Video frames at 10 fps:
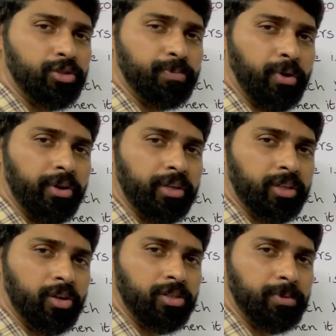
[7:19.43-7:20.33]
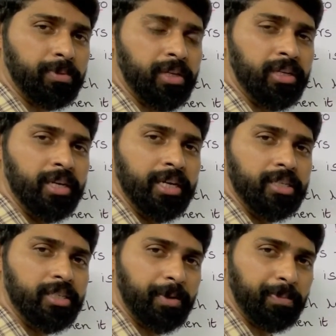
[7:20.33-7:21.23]
to pointer concept in
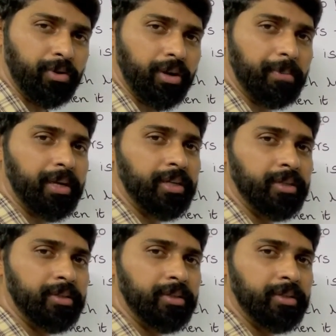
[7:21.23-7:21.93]
C programming.